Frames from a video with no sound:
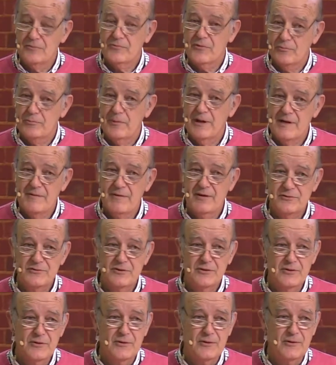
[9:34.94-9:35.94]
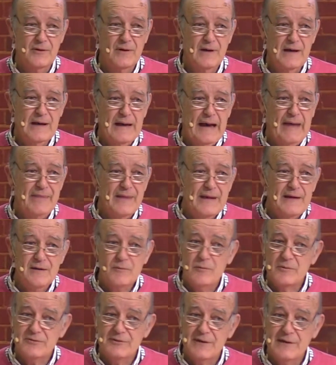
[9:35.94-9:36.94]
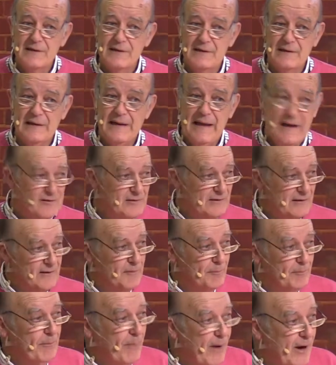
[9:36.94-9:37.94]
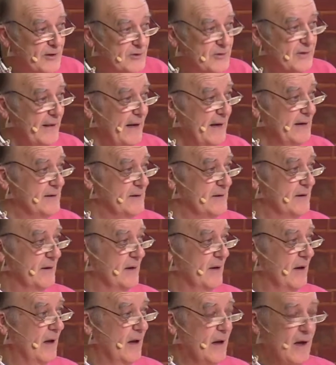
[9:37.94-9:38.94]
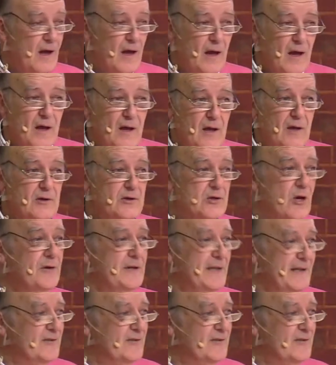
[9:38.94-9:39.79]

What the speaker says: for many of us to do. And then he was said in the next little part to that, don't